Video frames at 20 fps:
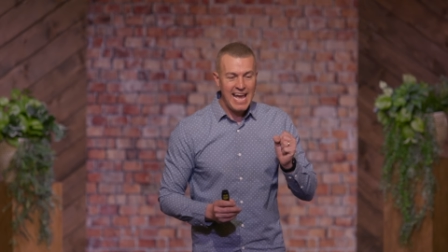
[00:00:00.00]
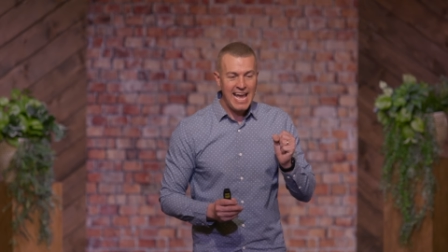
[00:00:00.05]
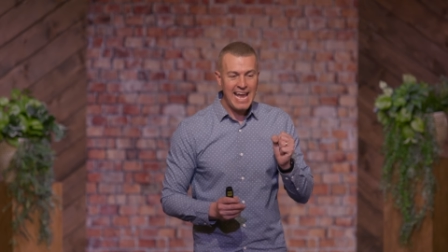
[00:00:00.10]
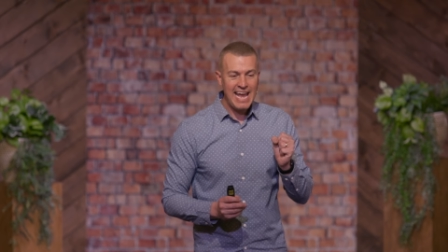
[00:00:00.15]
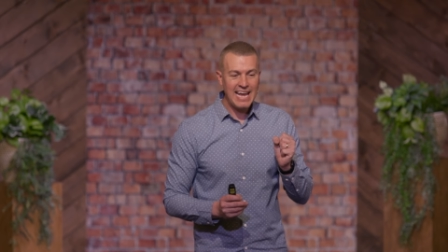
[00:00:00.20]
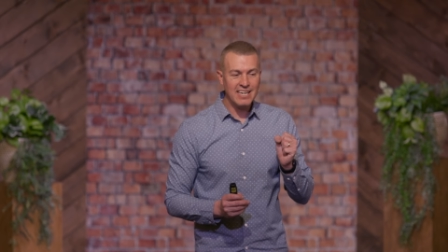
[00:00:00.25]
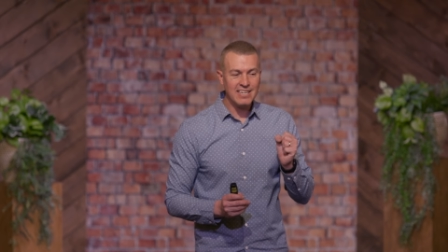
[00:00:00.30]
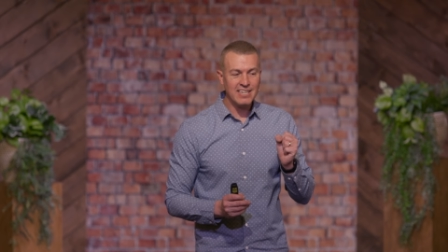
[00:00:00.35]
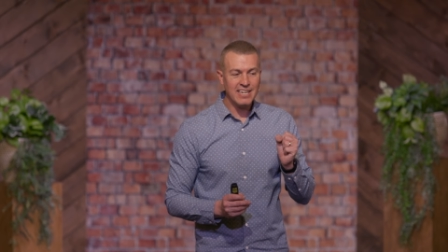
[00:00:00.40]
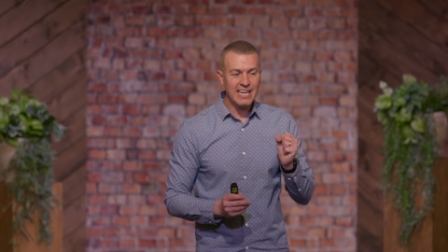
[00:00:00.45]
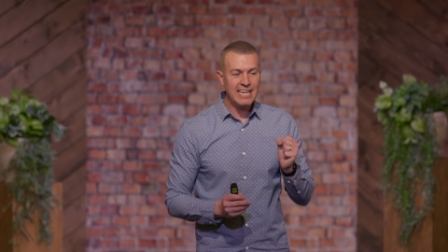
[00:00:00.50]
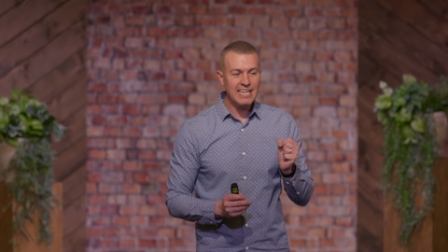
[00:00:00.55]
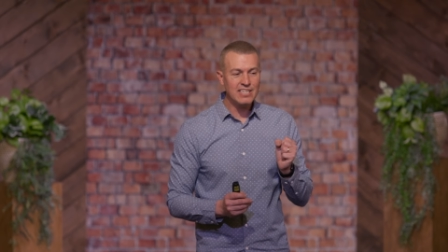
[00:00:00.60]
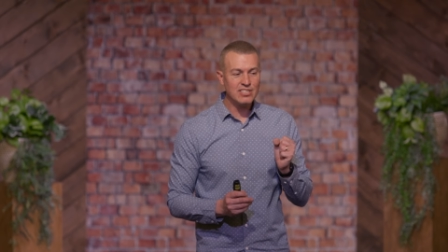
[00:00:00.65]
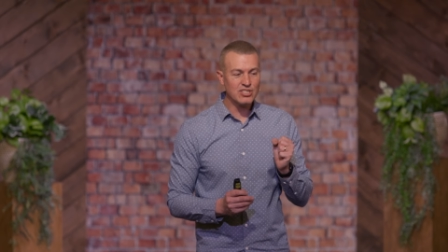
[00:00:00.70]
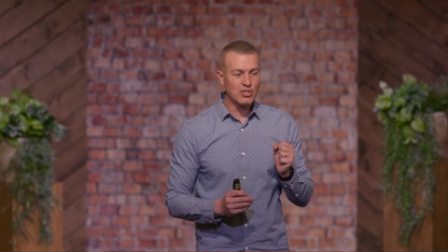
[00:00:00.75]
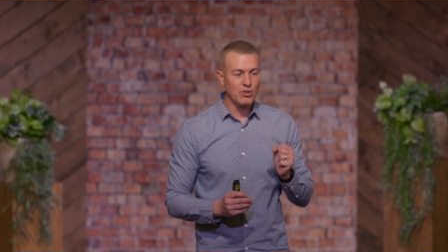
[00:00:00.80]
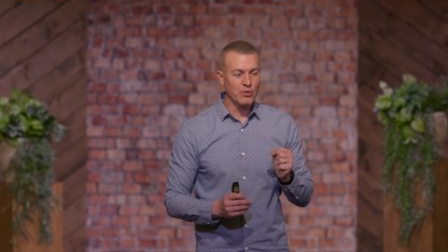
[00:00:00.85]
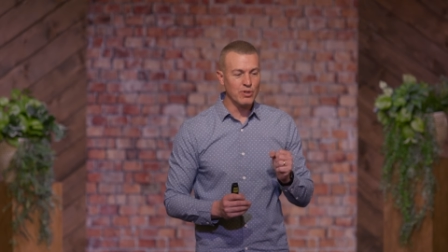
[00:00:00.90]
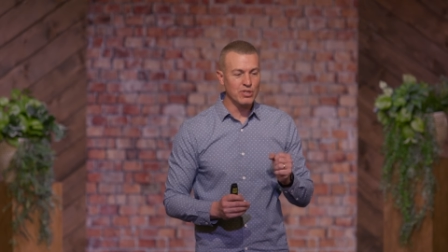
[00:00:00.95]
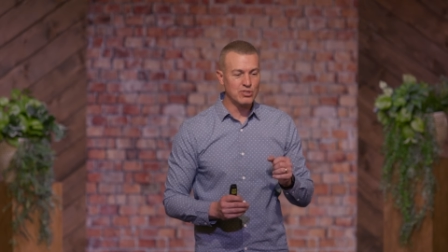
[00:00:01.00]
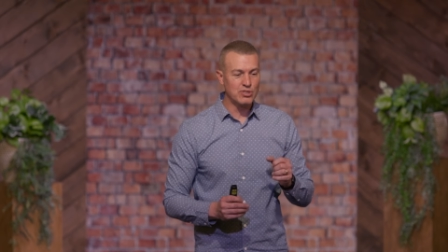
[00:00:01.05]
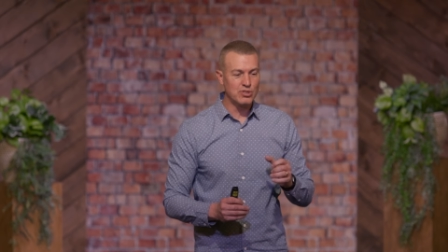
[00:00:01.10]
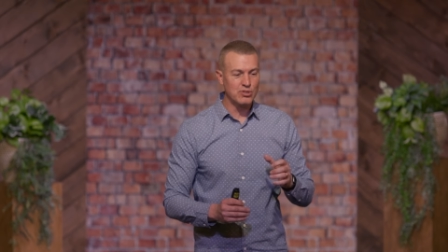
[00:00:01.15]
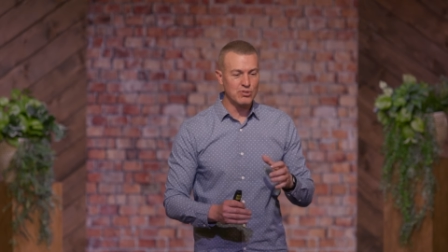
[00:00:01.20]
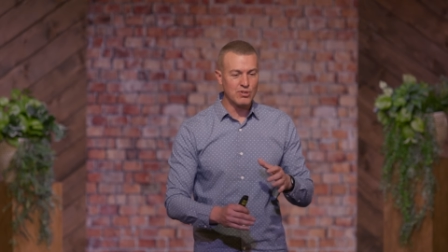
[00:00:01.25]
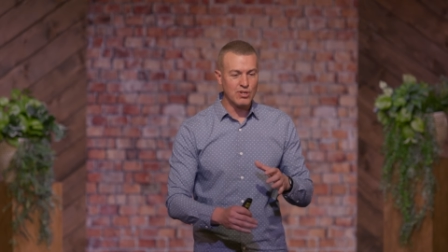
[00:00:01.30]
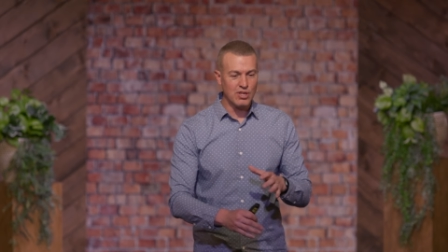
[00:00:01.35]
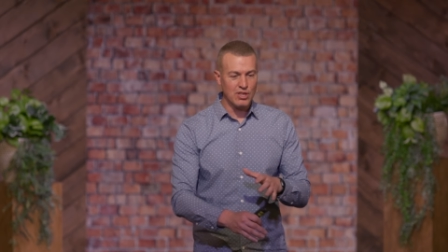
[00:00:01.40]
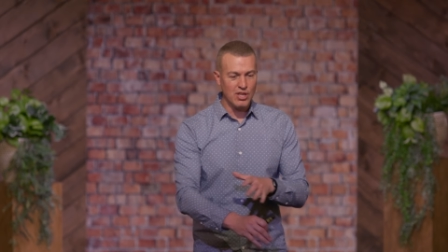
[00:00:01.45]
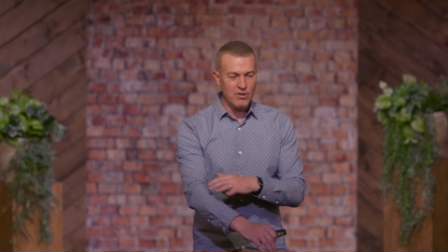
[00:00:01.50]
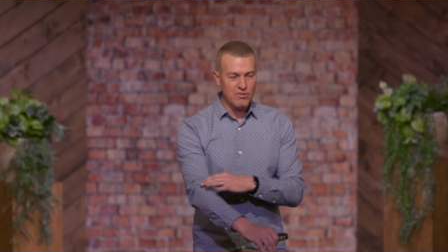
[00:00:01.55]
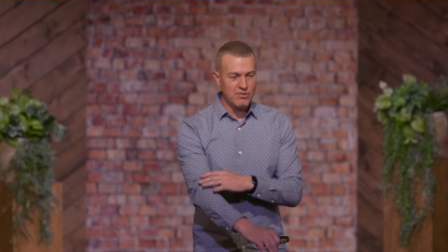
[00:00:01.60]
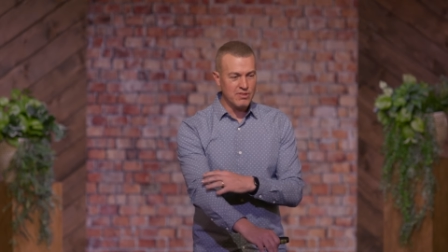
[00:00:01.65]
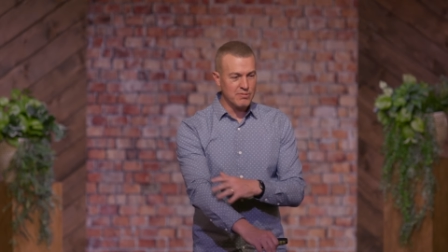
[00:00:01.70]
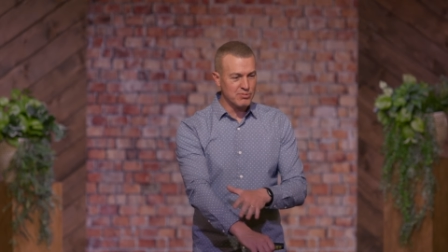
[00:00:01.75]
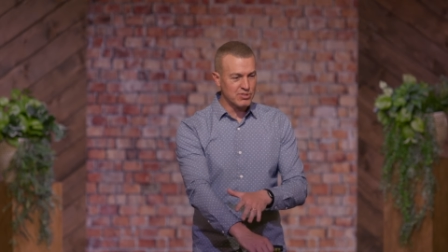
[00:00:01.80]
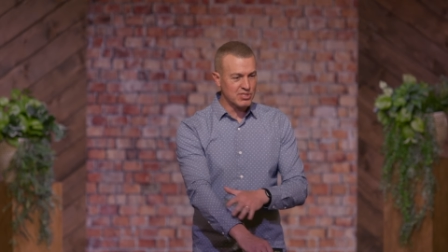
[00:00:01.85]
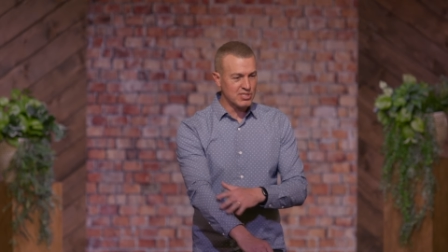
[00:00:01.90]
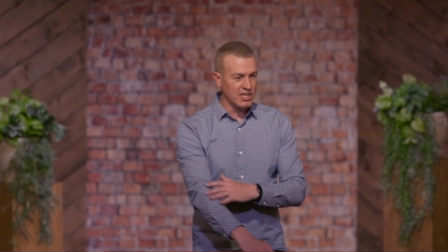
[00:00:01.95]
And he is going to clothe
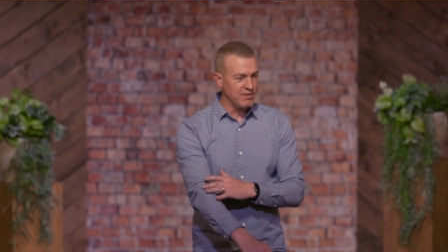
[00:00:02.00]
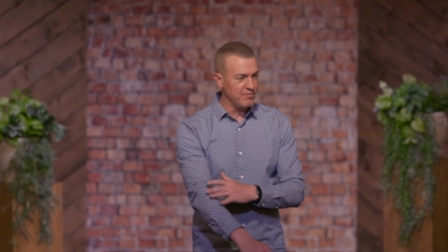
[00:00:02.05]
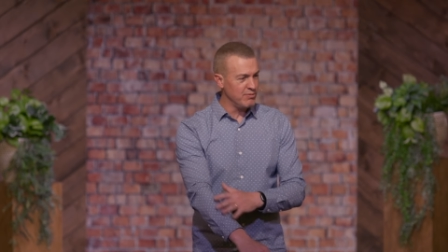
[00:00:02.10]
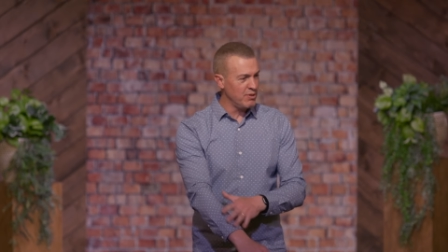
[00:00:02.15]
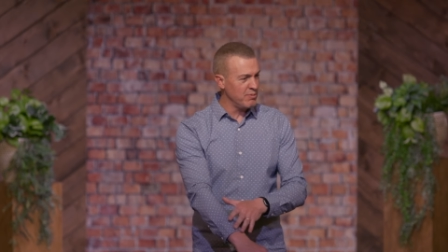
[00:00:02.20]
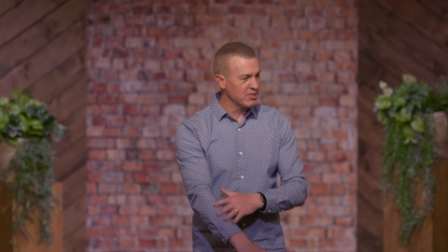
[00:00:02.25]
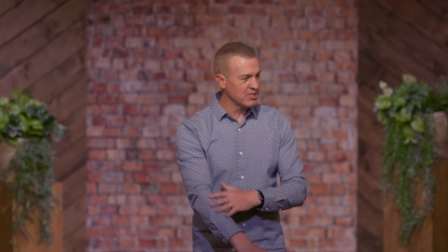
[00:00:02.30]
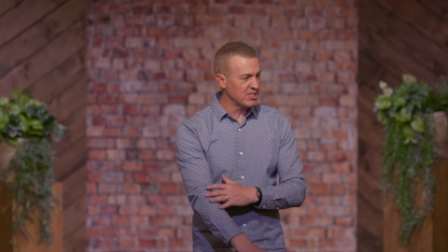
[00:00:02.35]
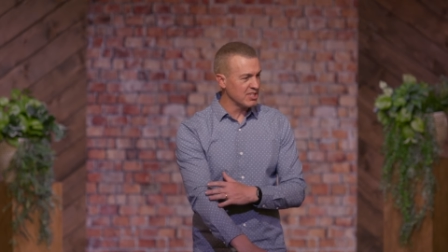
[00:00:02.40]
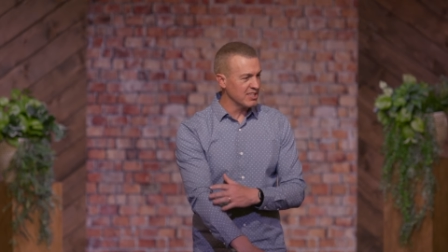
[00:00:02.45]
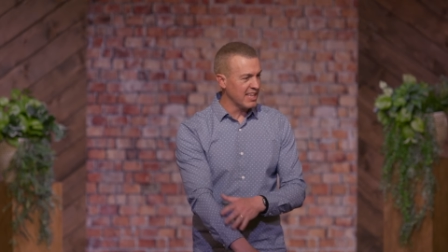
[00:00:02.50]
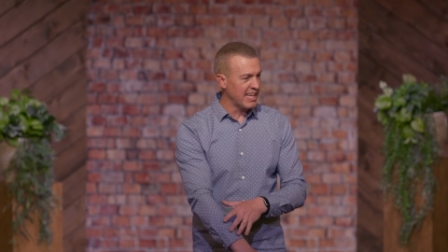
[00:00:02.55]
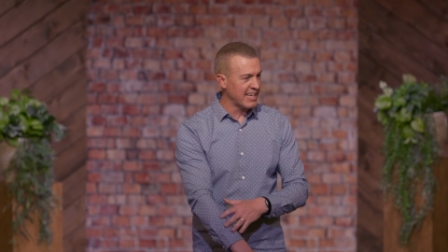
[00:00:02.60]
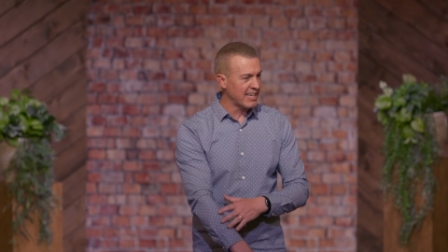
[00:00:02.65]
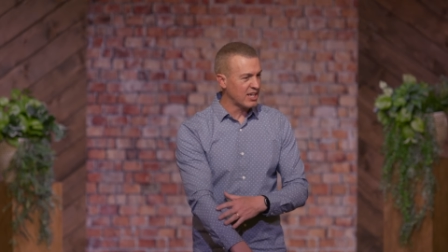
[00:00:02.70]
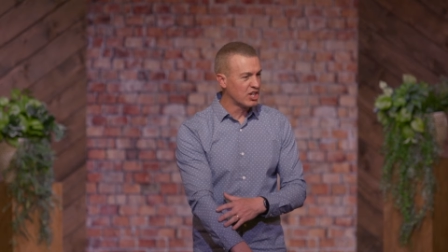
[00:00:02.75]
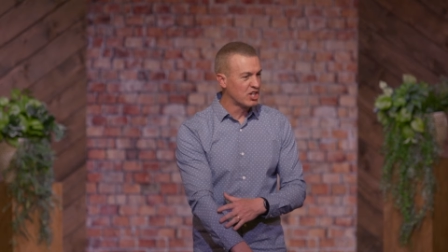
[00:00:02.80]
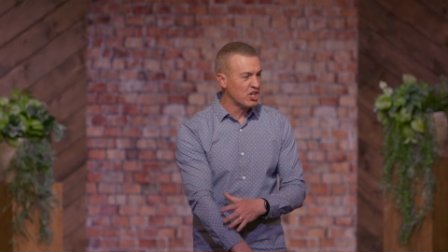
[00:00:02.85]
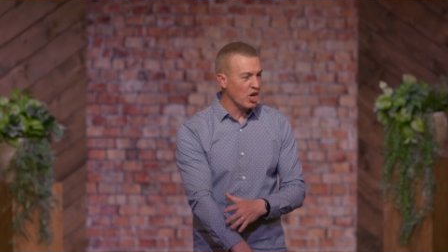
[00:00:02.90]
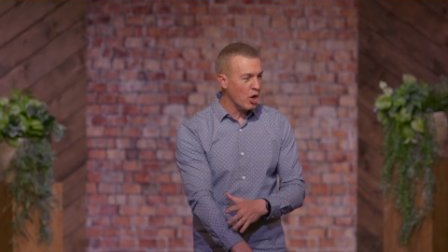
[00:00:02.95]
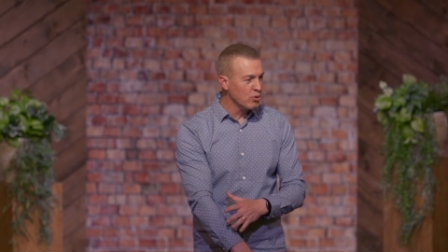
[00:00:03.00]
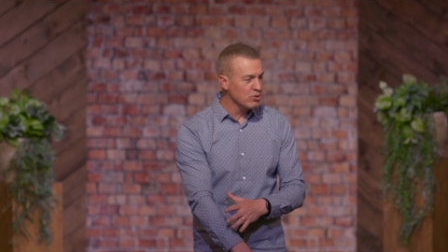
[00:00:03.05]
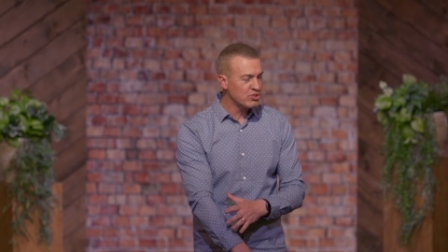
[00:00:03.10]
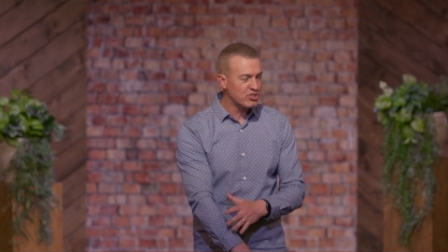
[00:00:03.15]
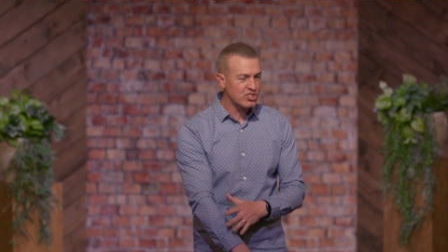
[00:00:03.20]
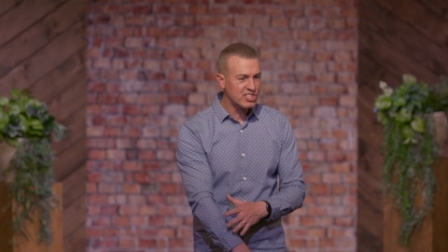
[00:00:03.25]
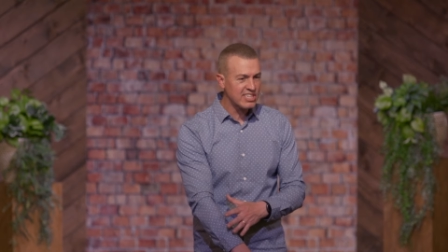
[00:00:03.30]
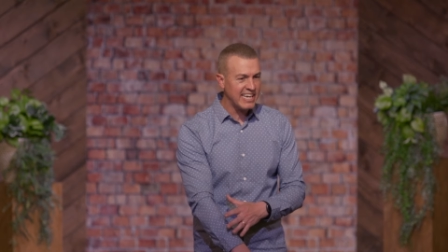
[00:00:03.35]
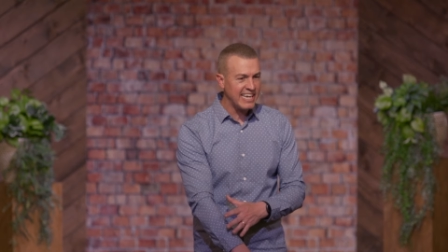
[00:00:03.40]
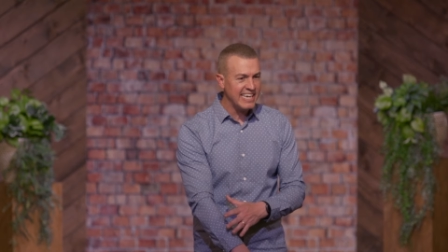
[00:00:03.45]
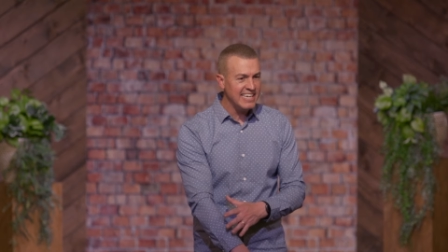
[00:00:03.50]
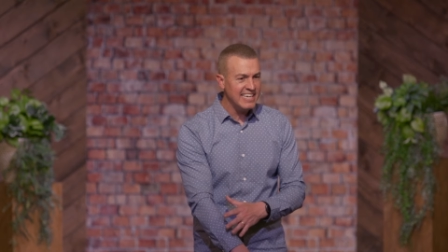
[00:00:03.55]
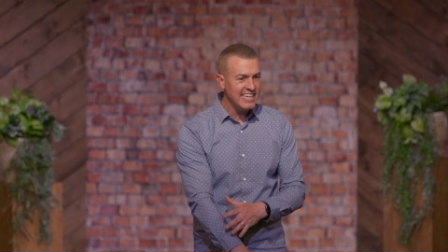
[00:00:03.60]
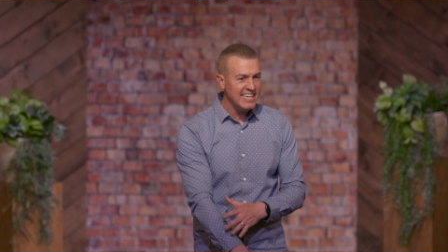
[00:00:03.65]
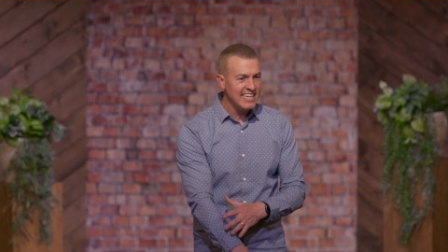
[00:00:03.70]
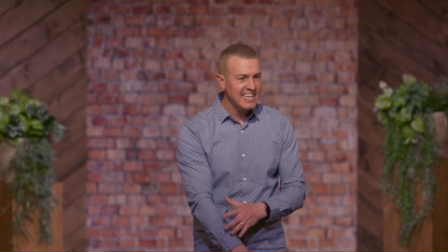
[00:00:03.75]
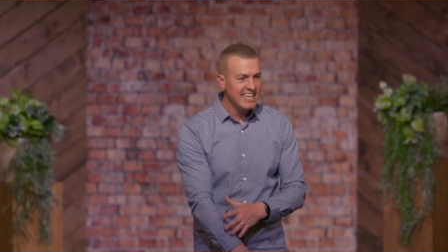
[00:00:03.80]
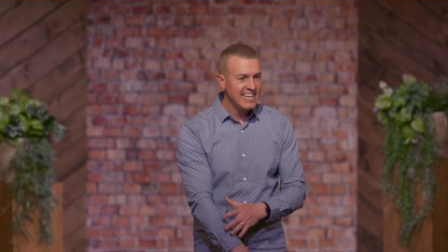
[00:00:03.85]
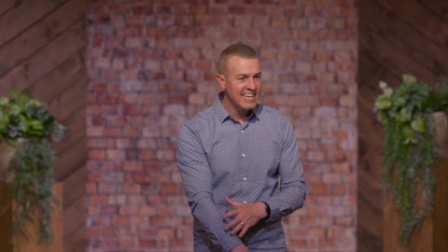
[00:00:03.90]
himself, what was it, like goat skin?